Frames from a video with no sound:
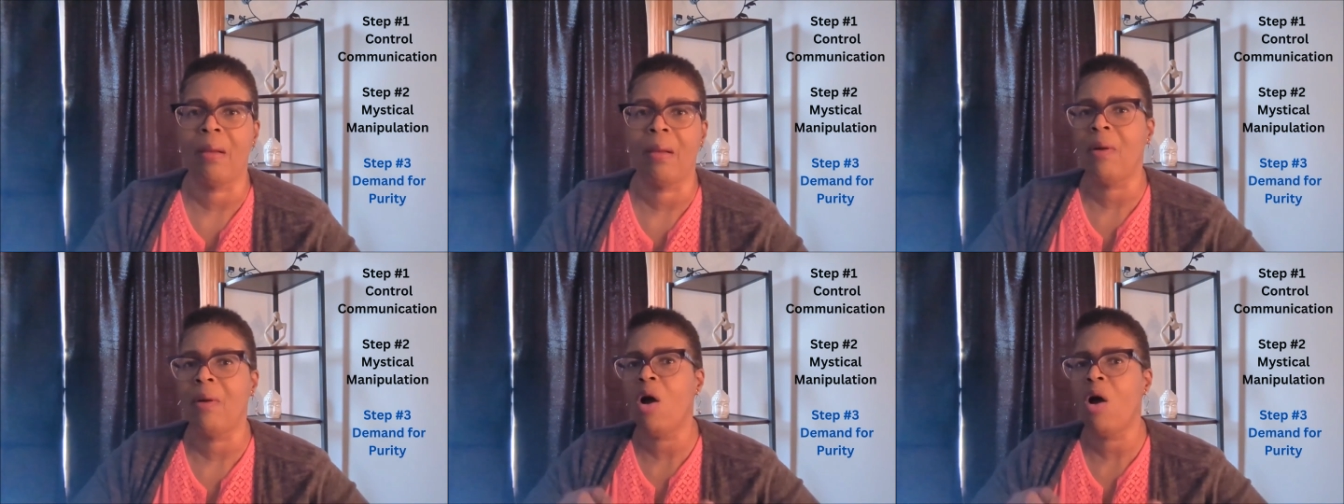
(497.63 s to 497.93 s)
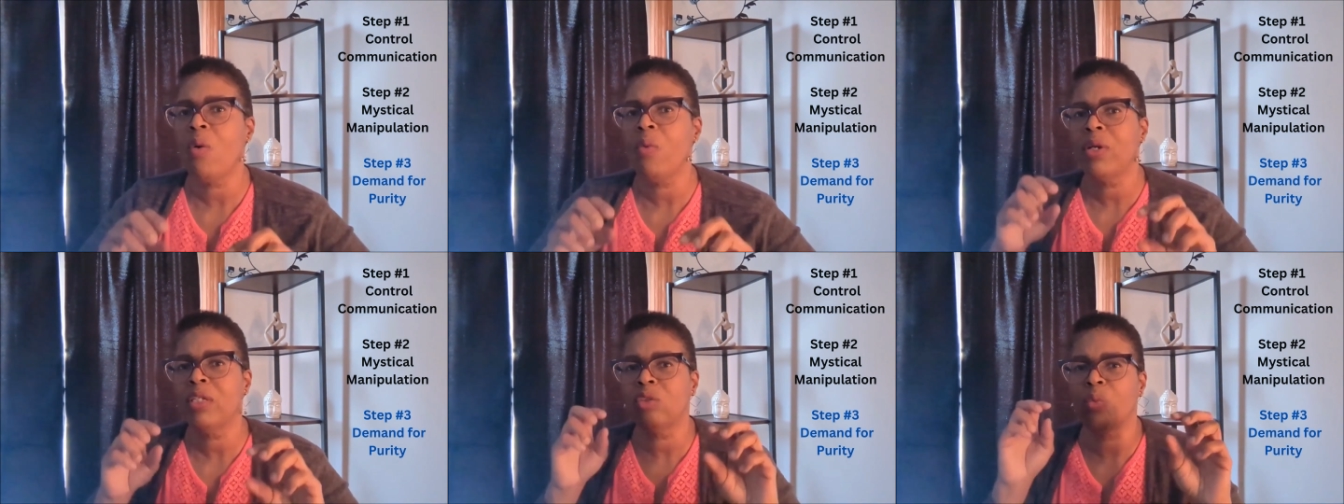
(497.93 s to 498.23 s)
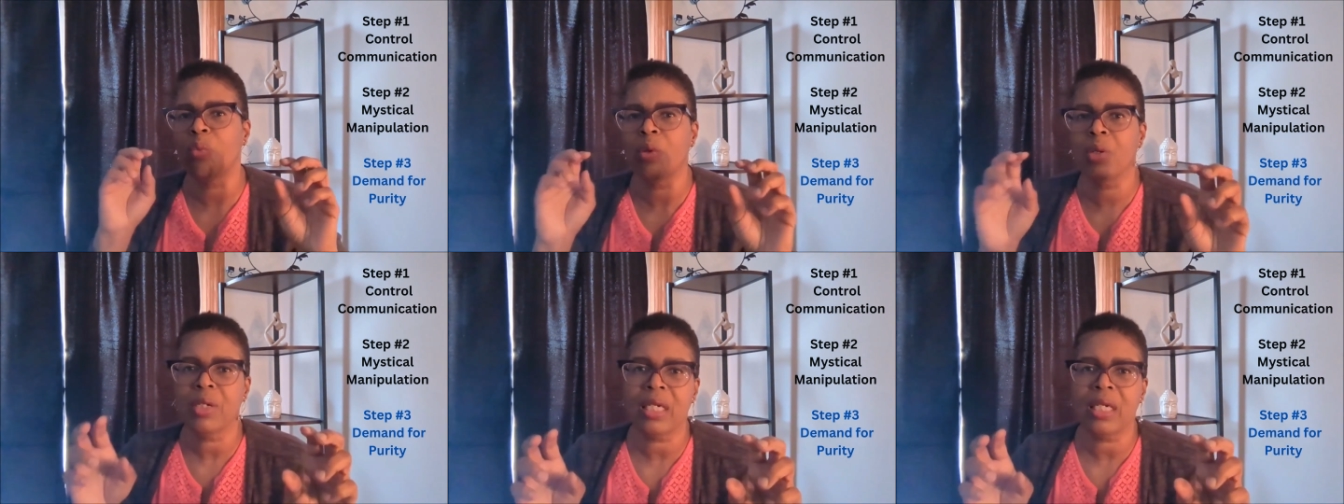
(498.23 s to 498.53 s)
I'm always
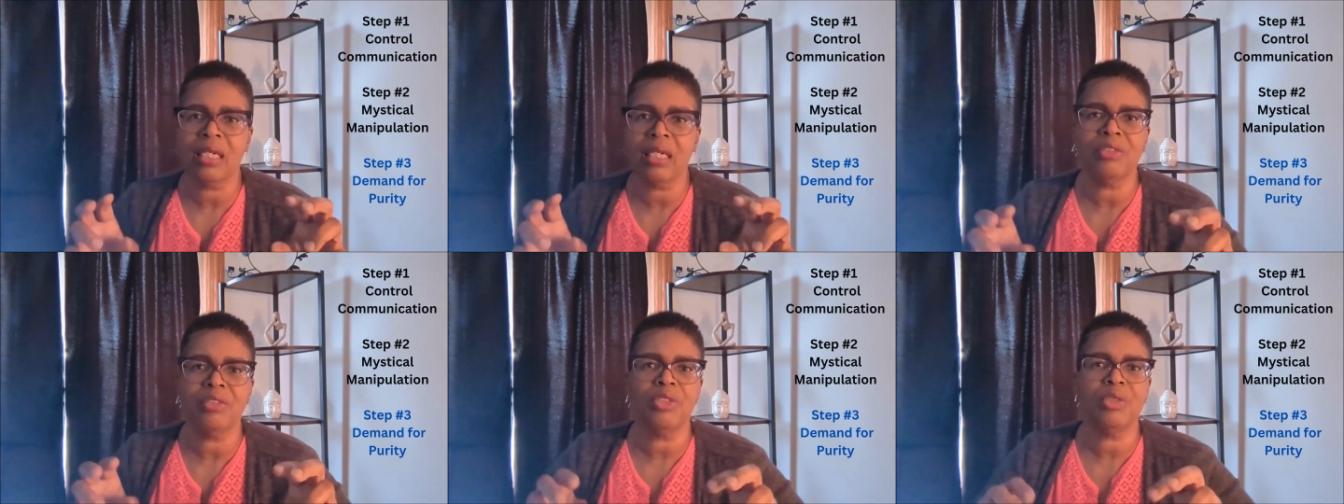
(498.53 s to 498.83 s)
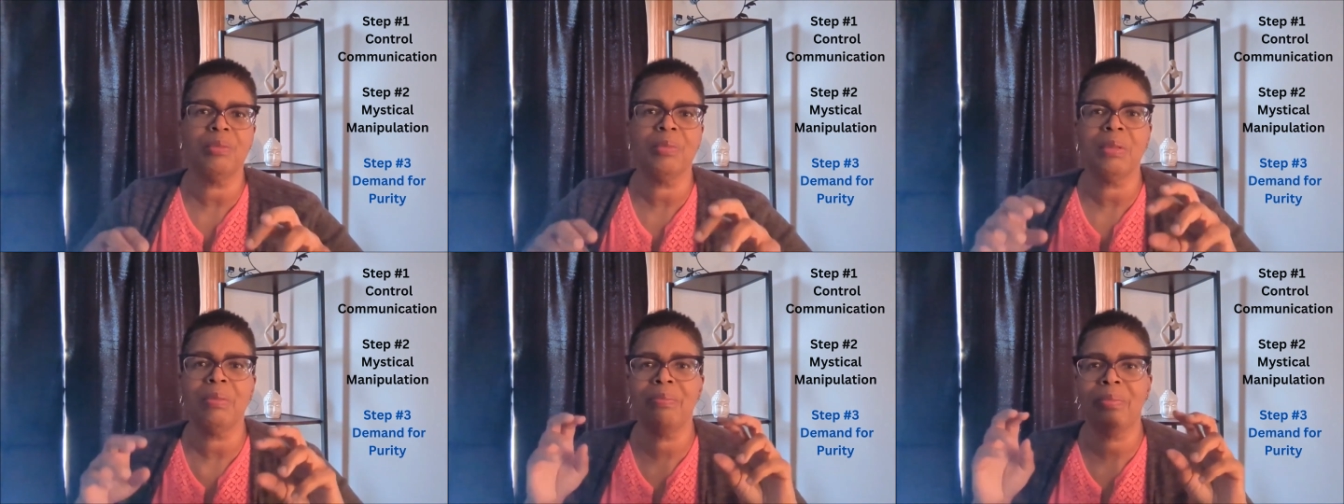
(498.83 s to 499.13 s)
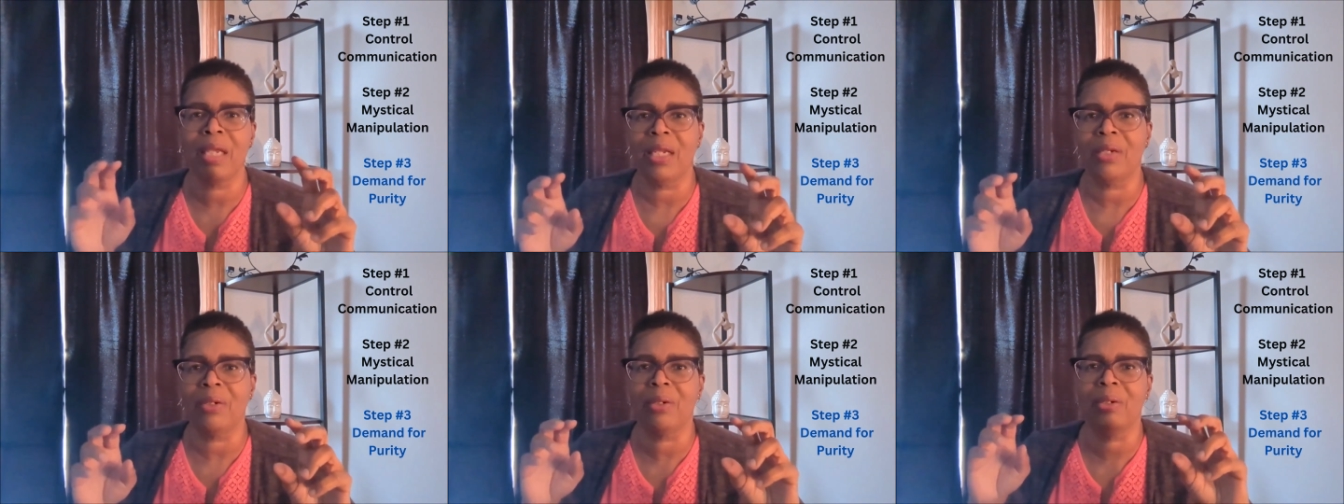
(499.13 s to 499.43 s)
working to be
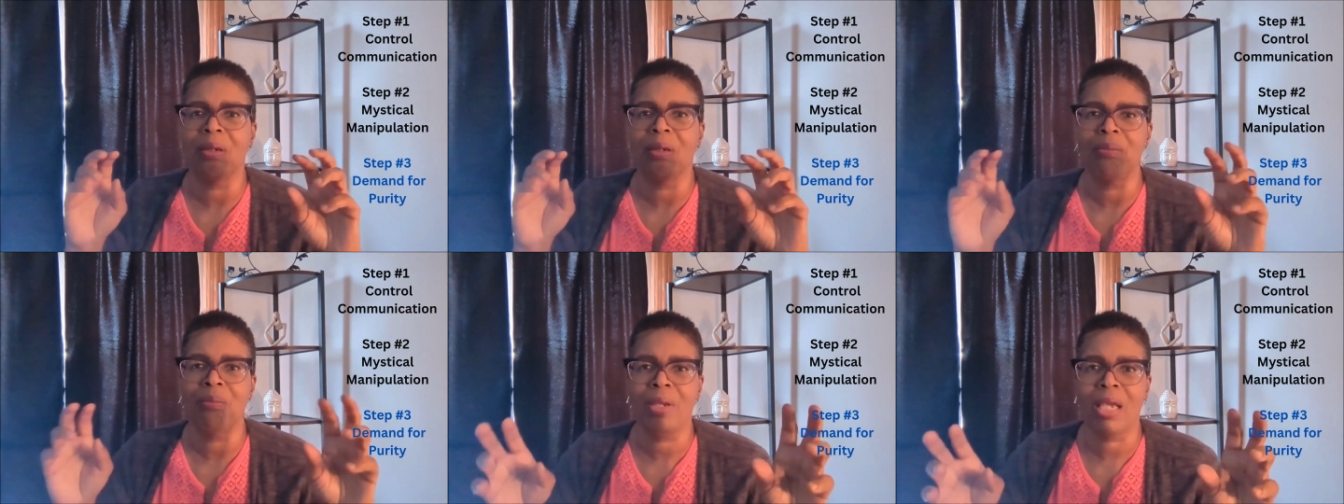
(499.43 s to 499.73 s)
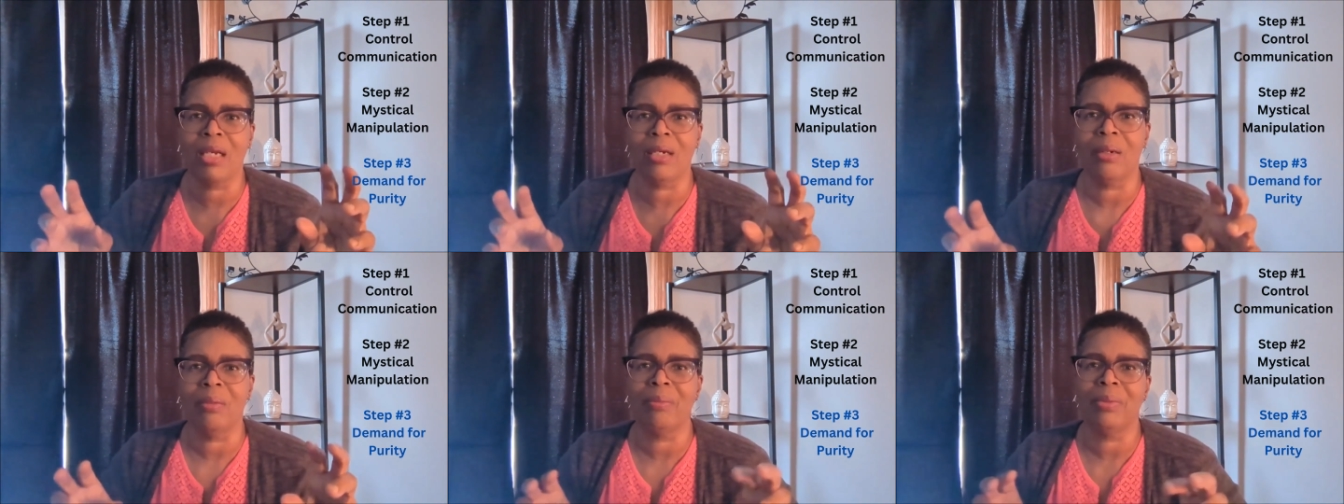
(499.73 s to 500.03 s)
better and better,